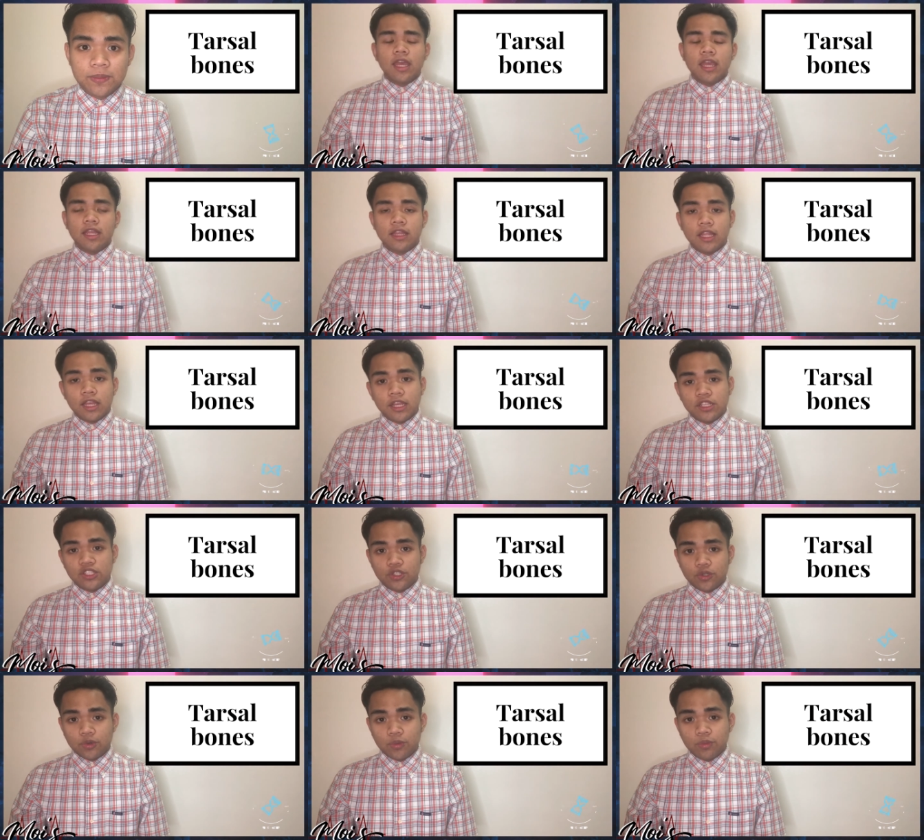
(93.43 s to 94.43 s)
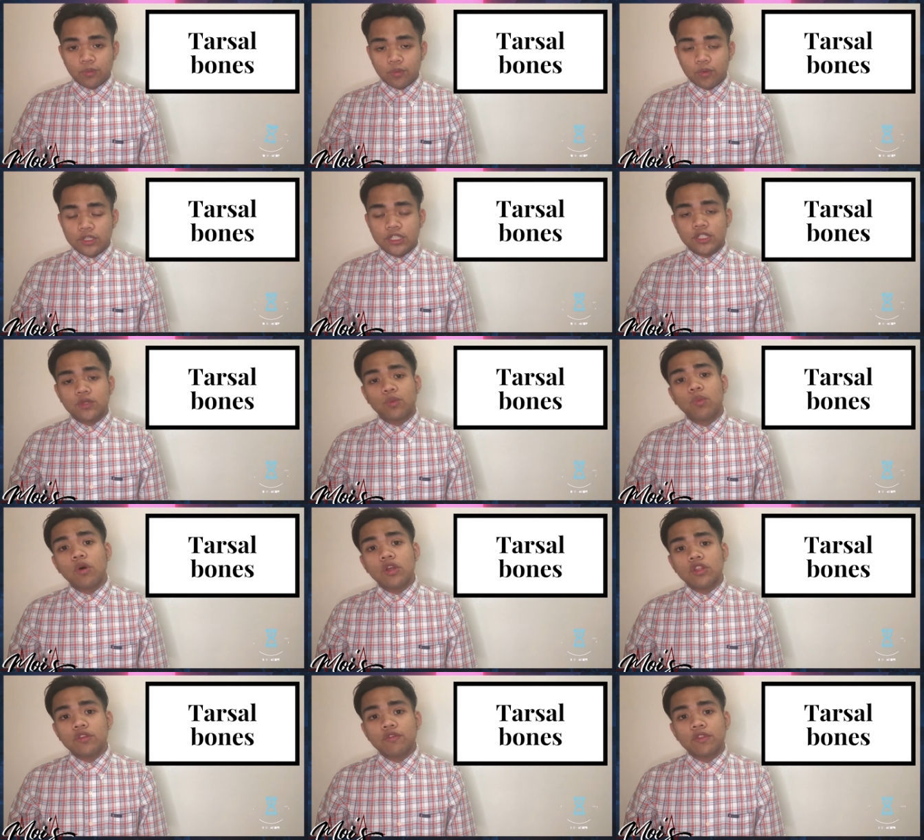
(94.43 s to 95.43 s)
In the issue, which is
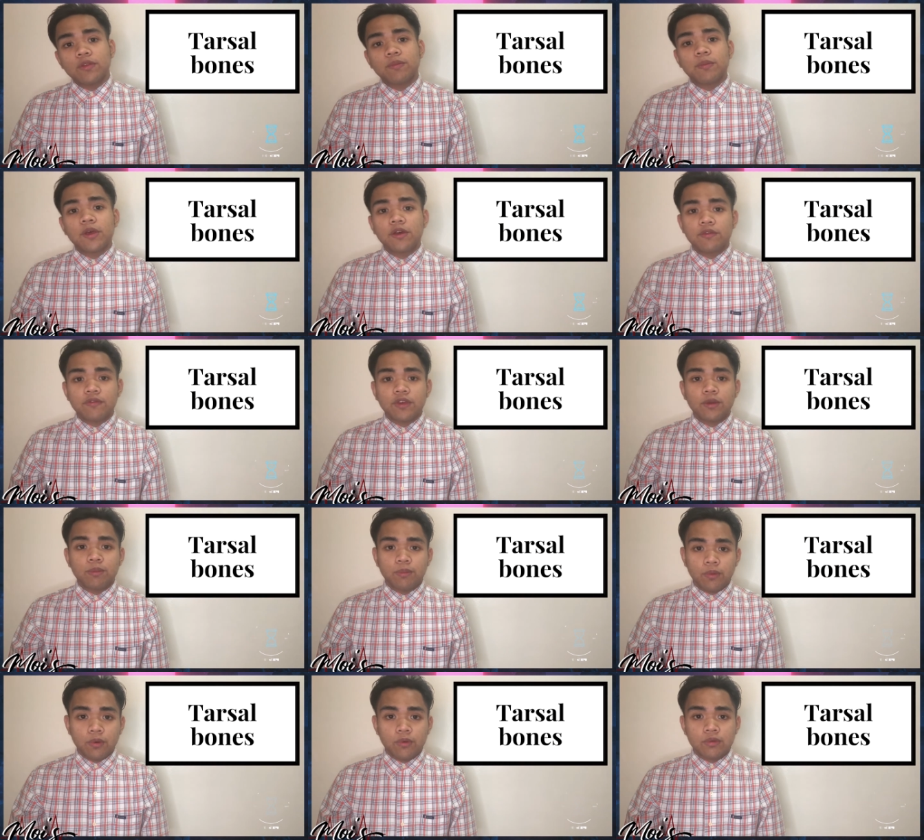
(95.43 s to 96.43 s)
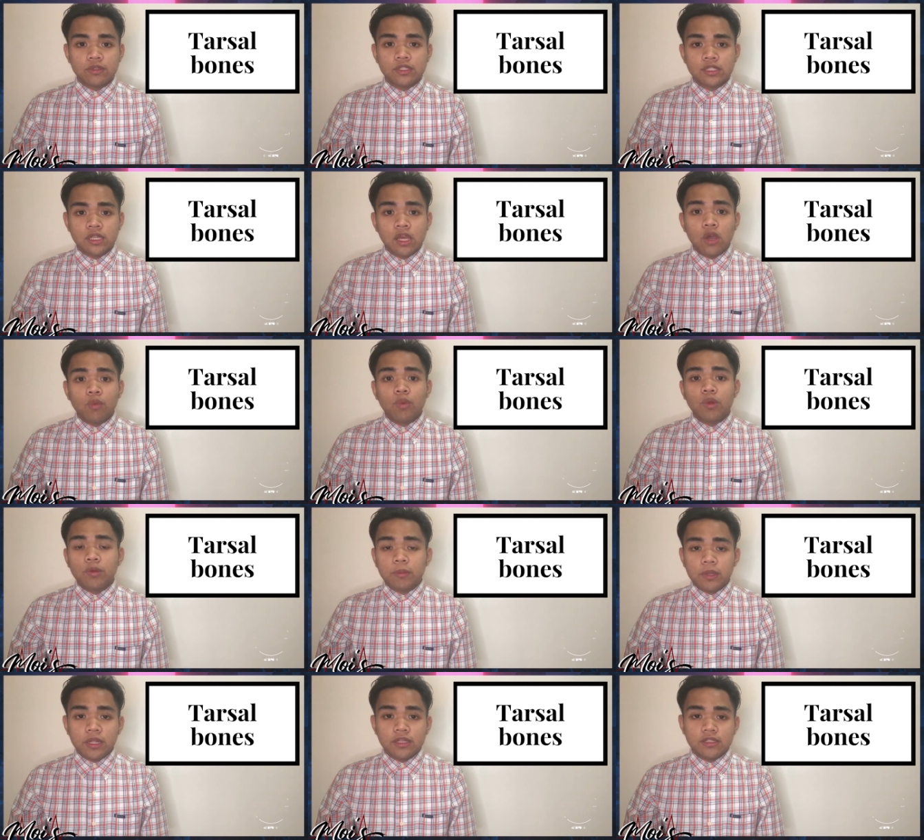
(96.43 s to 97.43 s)
one of the pelvic bones, we will
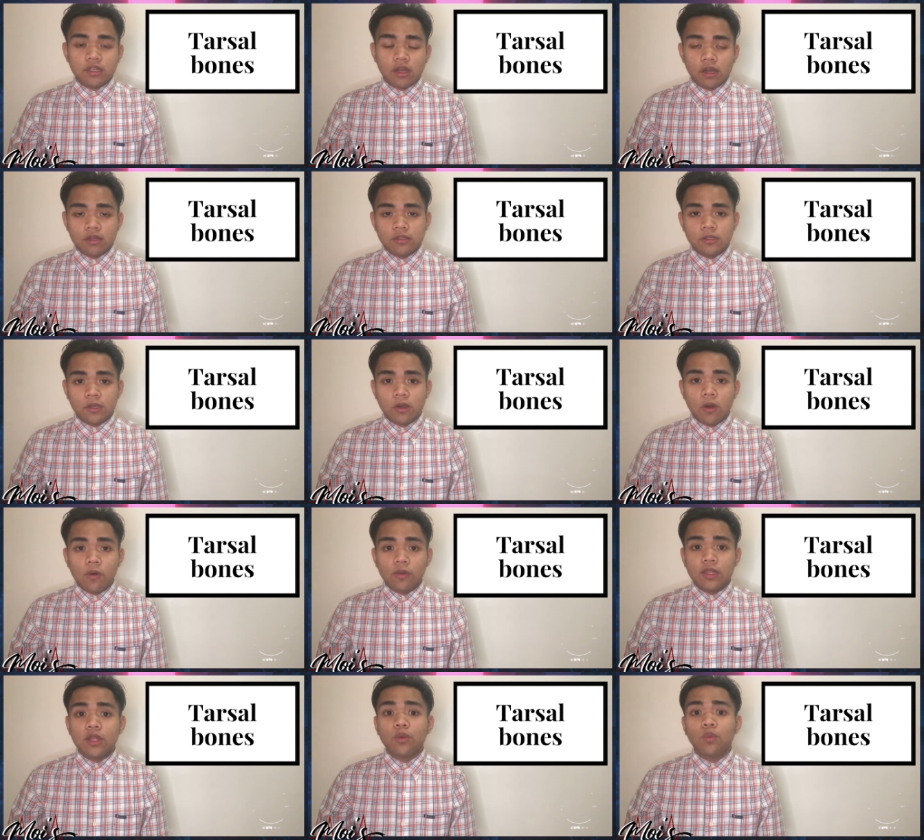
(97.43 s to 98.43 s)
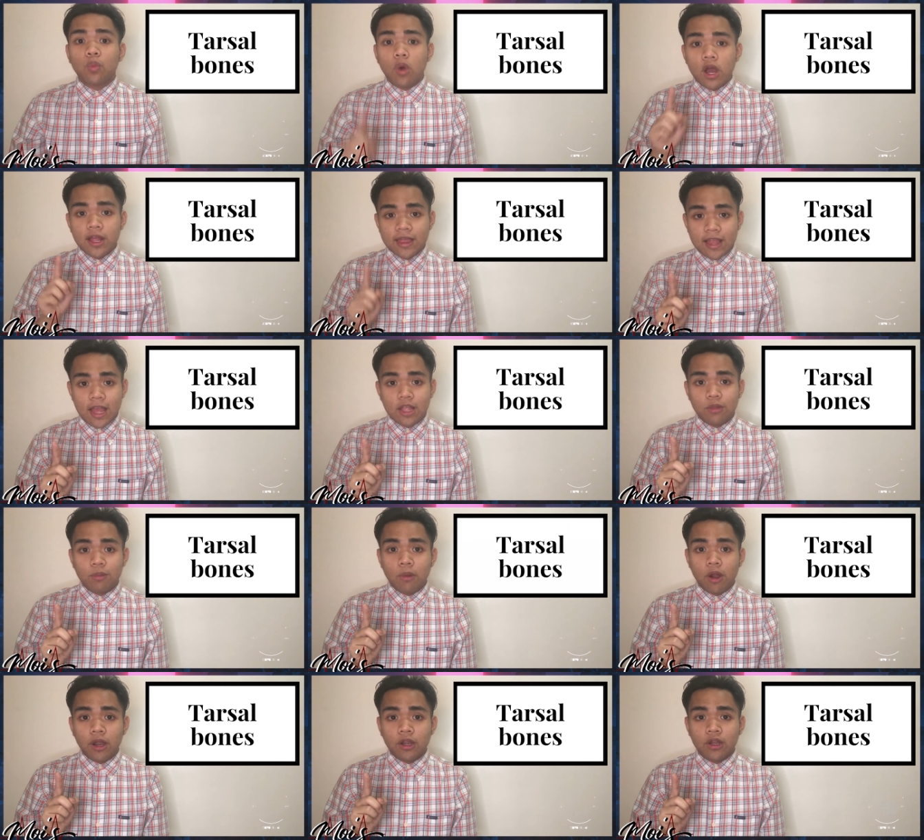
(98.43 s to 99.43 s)
be discussing only one
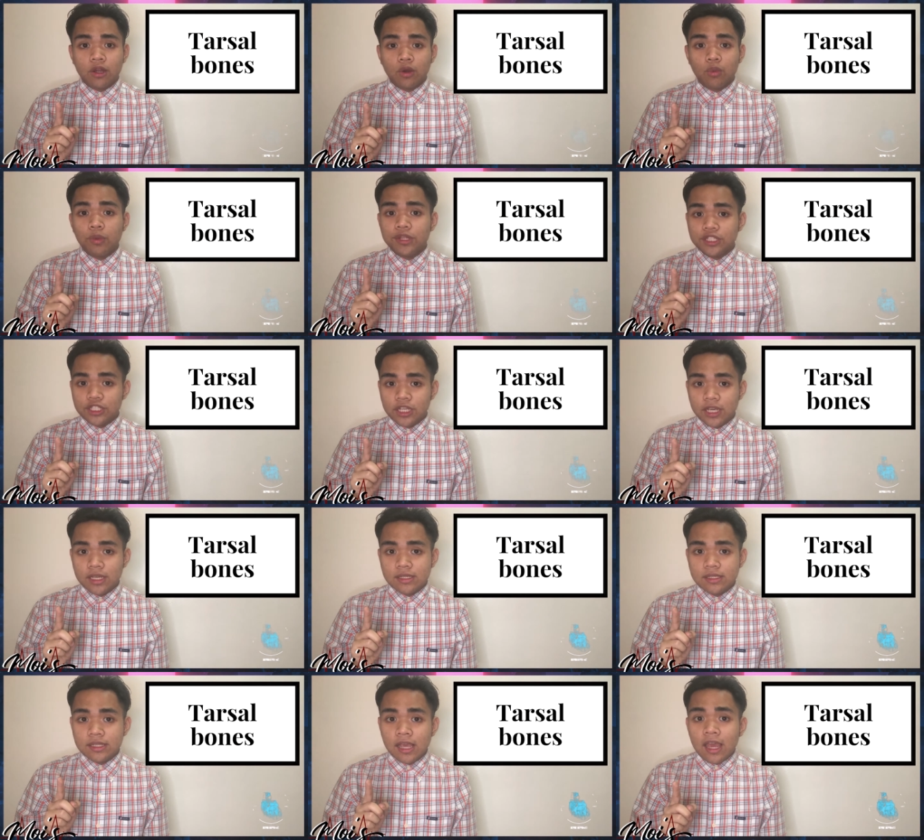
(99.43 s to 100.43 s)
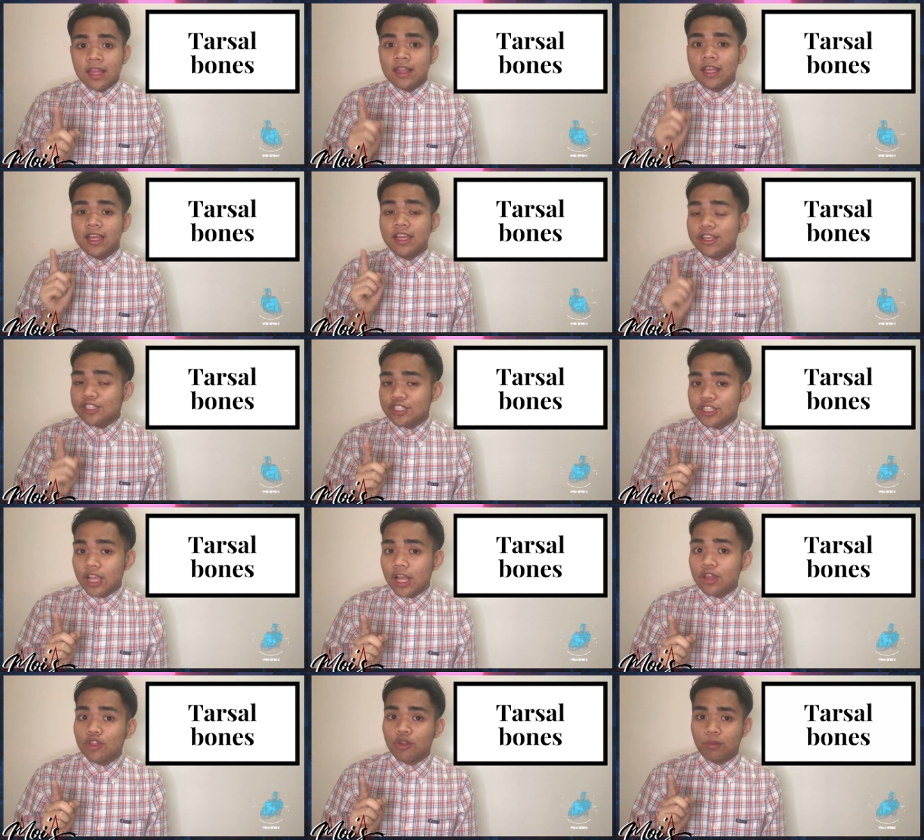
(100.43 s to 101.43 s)
landmark, which is the
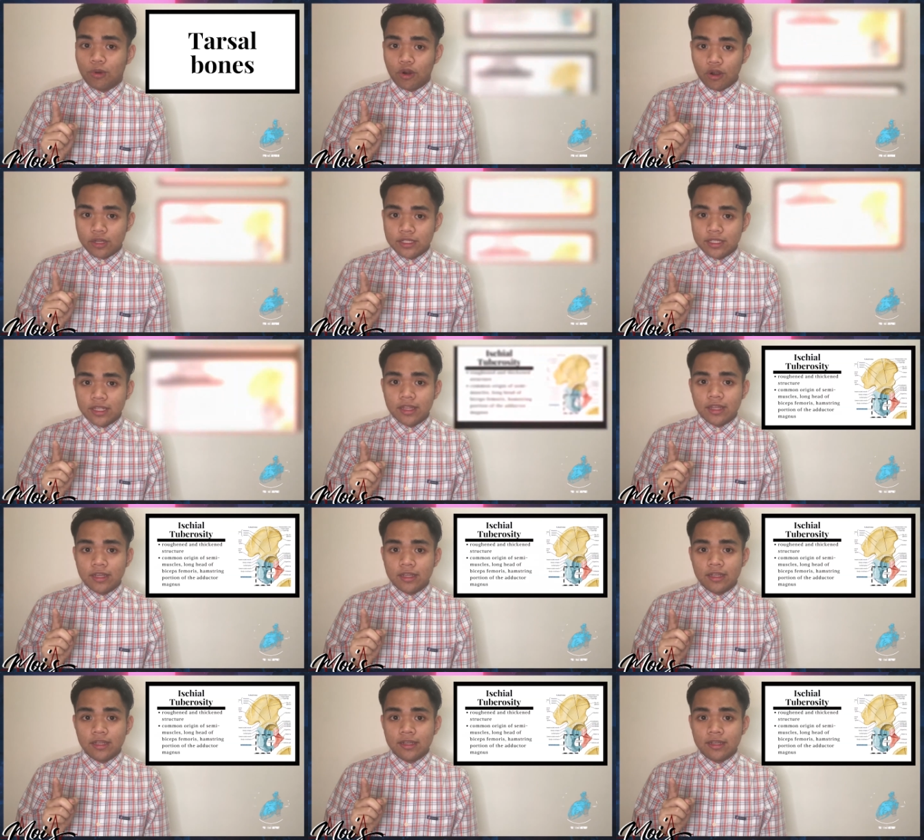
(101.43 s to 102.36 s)
ischial tuberosity.